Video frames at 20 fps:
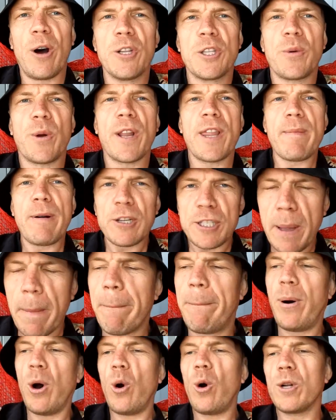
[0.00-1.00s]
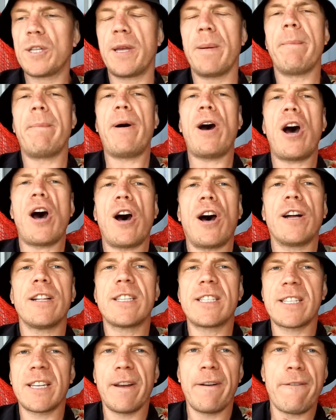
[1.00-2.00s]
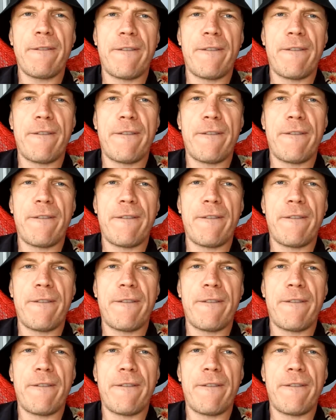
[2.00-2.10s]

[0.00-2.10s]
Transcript: onto one of the most important parts,